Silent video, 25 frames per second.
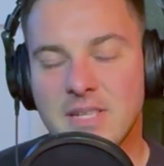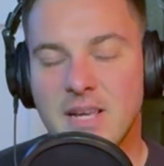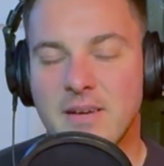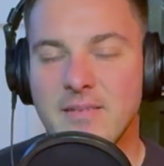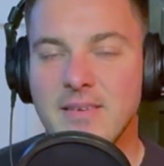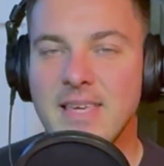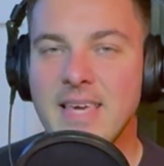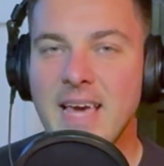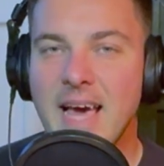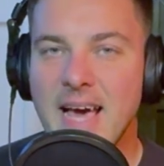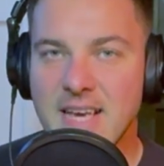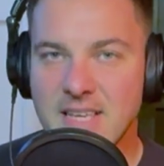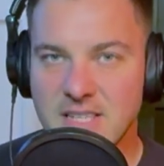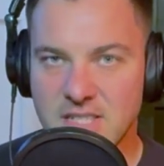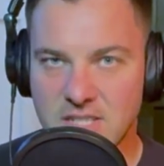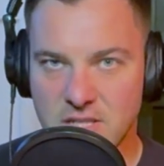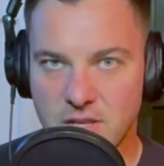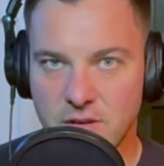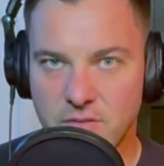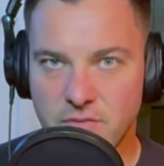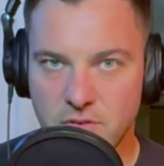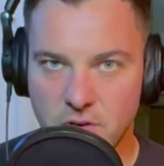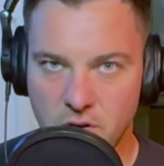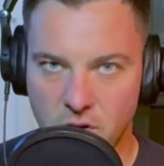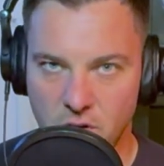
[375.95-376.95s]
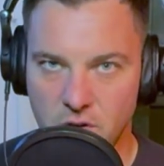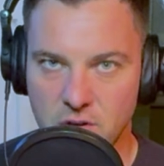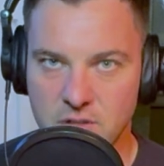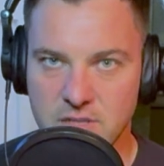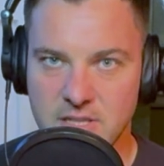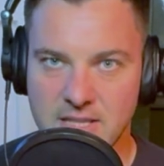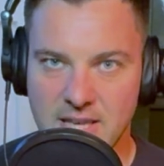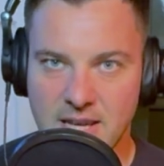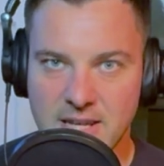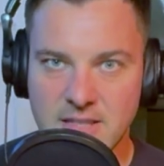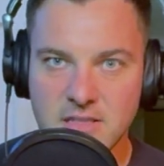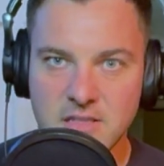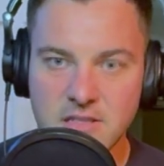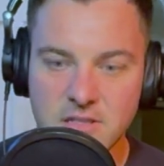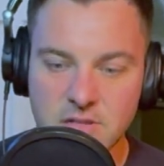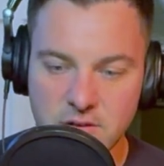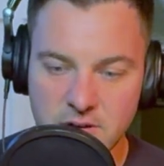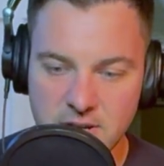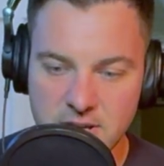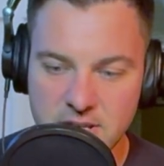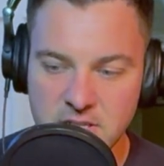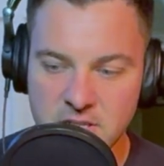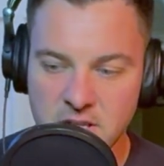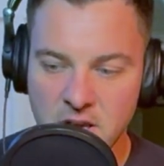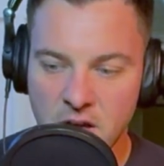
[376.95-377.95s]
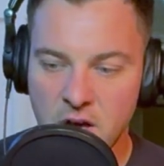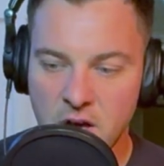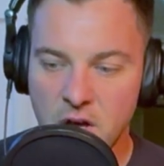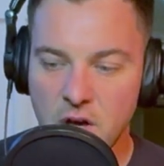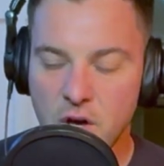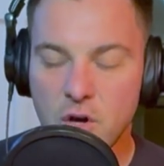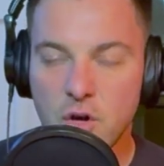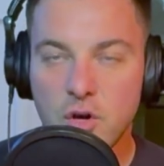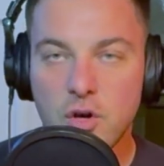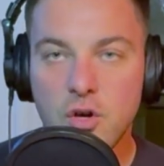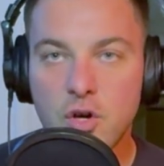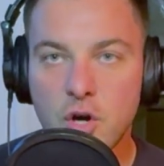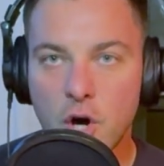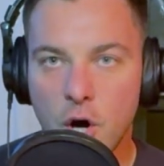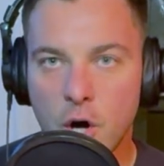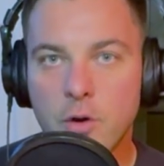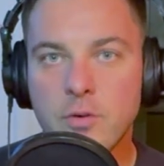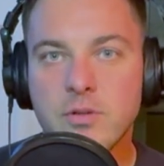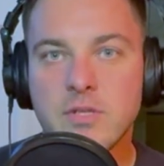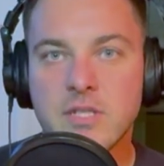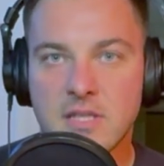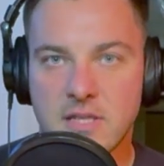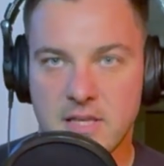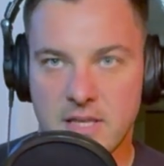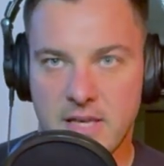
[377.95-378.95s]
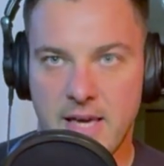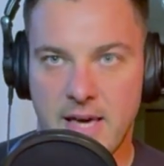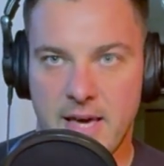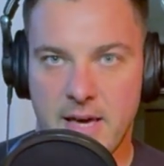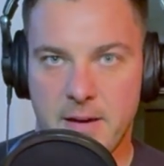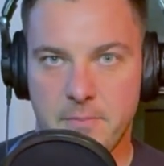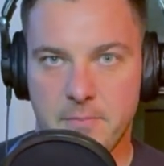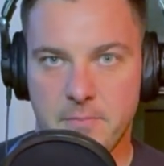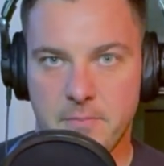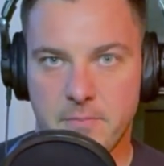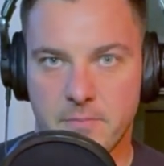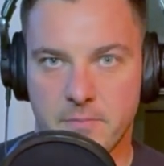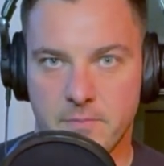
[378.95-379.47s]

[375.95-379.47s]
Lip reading: Now, yes, of course, the answer is go to the game.